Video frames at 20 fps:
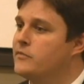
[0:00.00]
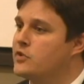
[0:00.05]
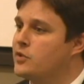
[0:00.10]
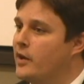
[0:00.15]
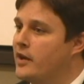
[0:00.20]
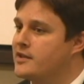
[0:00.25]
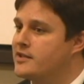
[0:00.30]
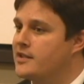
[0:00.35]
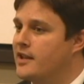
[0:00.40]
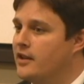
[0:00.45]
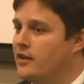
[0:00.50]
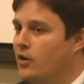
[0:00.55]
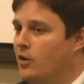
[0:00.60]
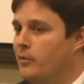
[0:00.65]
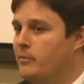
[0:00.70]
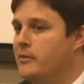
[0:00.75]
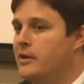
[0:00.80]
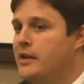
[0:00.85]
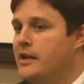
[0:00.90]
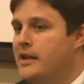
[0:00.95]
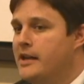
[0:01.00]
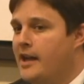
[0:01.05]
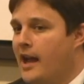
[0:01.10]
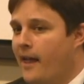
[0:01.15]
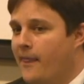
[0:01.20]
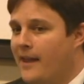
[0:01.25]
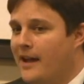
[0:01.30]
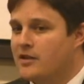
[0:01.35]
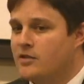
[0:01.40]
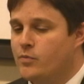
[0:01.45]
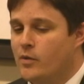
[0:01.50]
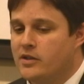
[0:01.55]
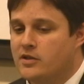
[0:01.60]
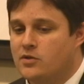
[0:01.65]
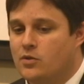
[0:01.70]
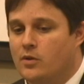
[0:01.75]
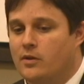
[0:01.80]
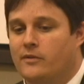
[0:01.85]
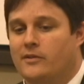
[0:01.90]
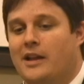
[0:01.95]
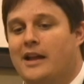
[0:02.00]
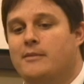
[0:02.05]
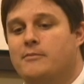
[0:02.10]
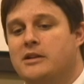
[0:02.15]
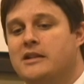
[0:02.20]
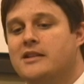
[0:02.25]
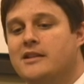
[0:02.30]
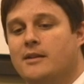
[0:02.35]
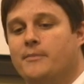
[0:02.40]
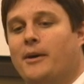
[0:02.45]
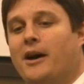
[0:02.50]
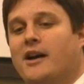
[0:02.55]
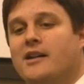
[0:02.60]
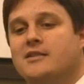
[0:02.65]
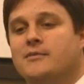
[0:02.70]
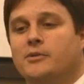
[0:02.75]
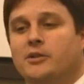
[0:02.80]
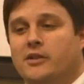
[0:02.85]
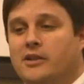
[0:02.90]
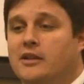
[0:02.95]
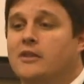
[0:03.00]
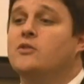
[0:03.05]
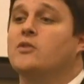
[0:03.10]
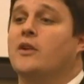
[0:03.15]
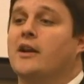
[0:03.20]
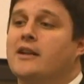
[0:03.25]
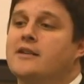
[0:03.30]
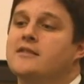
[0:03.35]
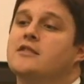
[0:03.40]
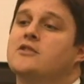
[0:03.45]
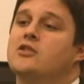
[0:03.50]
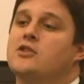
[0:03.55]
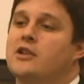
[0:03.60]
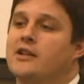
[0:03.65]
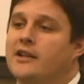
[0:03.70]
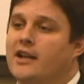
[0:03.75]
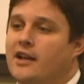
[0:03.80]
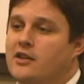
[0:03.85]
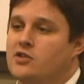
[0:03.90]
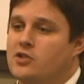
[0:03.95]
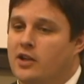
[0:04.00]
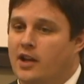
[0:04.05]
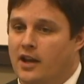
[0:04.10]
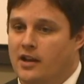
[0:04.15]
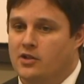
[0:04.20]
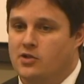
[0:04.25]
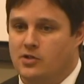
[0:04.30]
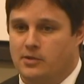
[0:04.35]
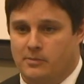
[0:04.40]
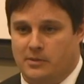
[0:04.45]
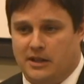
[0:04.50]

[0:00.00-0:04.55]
So I stayed home, and that's what sort of led me to the possibility of transitioning to education,